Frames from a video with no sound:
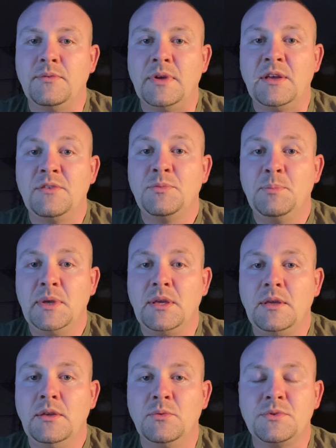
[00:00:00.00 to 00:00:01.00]

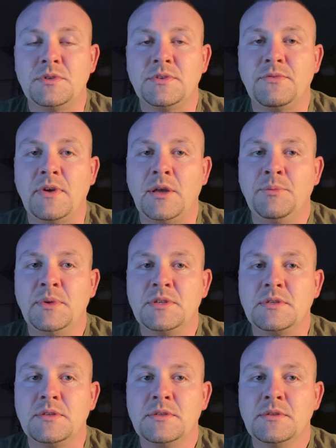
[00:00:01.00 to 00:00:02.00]
FB, which is fine
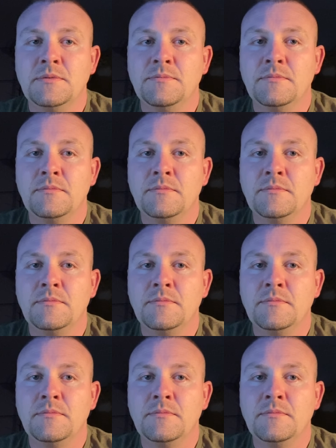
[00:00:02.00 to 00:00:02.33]
business,